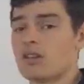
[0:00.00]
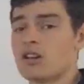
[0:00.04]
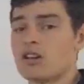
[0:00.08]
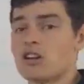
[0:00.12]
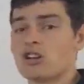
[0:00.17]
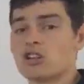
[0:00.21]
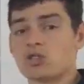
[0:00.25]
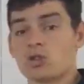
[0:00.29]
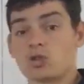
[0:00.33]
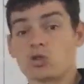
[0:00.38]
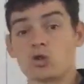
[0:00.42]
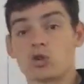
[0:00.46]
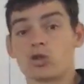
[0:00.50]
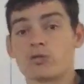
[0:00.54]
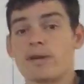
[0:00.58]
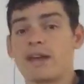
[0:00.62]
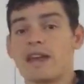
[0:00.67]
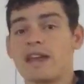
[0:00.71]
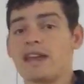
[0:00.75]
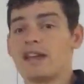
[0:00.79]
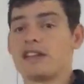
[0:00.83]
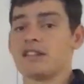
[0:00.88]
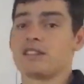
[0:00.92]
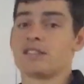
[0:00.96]
So I'll talk
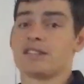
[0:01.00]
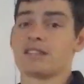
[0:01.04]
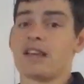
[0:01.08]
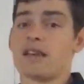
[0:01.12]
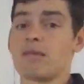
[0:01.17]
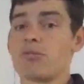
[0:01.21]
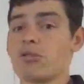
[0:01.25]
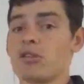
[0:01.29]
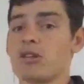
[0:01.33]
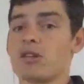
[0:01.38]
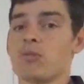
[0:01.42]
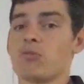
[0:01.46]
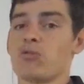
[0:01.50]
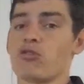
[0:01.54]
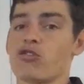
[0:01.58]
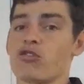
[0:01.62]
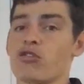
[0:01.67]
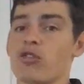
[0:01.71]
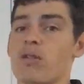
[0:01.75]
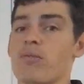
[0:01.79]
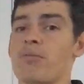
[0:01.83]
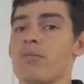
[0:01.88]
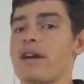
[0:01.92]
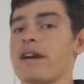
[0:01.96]
about each segment and we'll
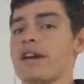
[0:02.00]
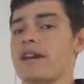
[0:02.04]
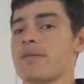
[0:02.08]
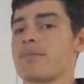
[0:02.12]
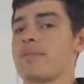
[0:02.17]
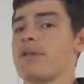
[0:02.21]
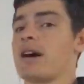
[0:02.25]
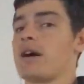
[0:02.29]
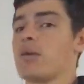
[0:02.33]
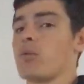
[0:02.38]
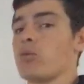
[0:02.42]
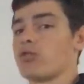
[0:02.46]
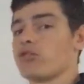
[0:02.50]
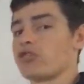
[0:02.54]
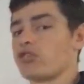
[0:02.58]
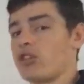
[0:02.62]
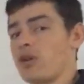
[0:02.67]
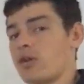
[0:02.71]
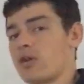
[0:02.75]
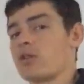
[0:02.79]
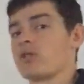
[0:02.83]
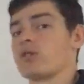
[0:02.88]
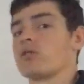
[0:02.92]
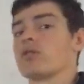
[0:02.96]
try and break apart what's
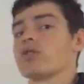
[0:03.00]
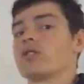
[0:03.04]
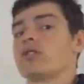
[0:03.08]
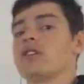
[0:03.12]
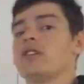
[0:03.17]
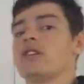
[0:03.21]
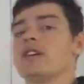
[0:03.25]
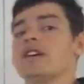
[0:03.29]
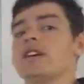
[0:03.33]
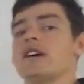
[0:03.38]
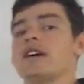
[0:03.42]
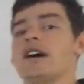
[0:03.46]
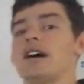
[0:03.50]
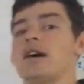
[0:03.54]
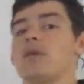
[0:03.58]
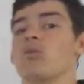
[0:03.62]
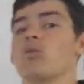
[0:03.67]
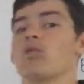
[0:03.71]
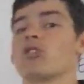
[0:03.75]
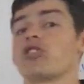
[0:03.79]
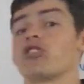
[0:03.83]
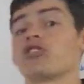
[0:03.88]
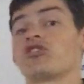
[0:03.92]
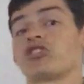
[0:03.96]
going on,
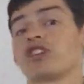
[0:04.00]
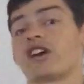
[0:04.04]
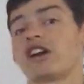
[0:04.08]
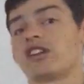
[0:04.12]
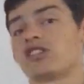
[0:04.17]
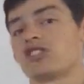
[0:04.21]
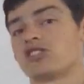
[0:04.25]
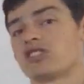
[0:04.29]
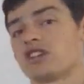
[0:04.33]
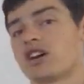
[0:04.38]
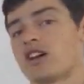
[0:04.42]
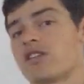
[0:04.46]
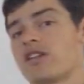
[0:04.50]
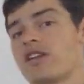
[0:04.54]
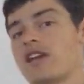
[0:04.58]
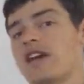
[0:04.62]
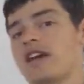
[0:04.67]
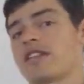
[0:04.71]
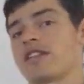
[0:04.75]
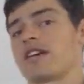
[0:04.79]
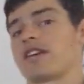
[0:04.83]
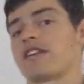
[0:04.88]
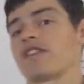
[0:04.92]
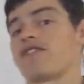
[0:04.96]
what the changes are and
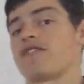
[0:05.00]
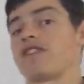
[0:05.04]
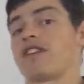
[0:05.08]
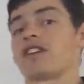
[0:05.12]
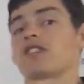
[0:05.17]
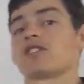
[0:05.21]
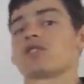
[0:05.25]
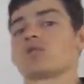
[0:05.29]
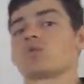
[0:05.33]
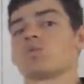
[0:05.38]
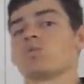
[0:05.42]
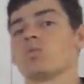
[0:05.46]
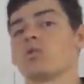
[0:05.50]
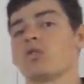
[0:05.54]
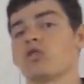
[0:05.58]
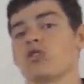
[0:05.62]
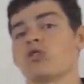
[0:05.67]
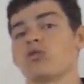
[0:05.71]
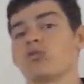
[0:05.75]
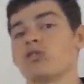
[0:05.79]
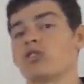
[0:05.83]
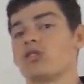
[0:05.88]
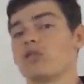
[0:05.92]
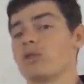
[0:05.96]
how that affects what
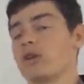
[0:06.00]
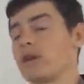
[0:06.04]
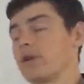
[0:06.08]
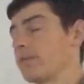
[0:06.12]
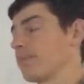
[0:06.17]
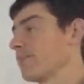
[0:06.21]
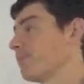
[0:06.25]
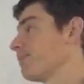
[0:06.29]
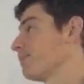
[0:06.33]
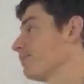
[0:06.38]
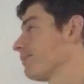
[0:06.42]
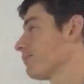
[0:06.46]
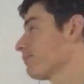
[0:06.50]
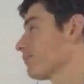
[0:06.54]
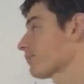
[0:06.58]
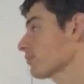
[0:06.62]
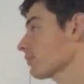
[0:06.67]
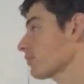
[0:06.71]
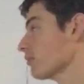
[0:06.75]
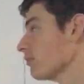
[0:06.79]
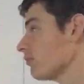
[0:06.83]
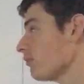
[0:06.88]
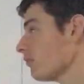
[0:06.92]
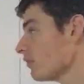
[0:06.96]
you'll be doing.
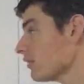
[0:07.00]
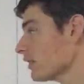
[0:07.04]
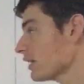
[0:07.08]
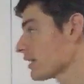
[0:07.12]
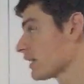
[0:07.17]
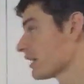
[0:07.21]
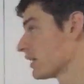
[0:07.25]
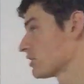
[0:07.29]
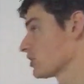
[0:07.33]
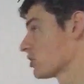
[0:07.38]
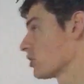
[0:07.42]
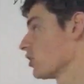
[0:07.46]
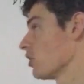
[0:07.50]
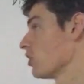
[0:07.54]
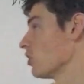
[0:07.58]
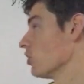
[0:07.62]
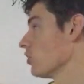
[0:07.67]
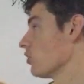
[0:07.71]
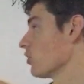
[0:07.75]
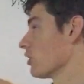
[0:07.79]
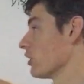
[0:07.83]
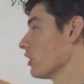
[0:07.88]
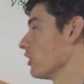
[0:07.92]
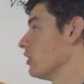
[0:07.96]
Okay, so no
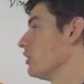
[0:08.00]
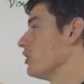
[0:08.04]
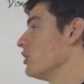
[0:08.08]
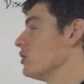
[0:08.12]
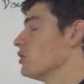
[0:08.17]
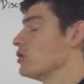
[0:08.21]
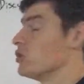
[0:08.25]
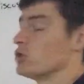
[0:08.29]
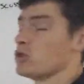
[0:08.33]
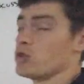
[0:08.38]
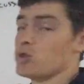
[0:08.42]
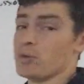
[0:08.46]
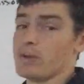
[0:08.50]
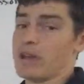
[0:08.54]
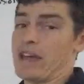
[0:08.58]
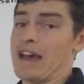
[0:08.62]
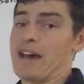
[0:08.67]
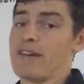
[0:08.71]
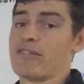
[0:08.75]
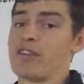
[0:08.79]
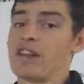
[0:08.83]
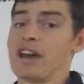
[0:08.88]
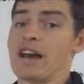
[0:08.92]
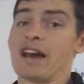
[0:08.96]
longer do we
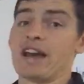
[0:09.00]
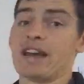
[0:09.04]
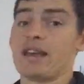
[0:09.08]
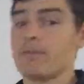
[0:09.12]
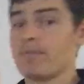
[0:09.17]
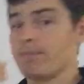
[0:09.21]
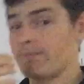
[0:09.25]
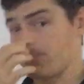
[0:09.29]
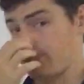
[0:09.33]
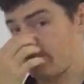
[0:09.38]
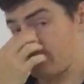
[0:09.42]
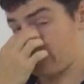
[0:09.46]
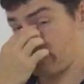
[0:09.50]
have an aim.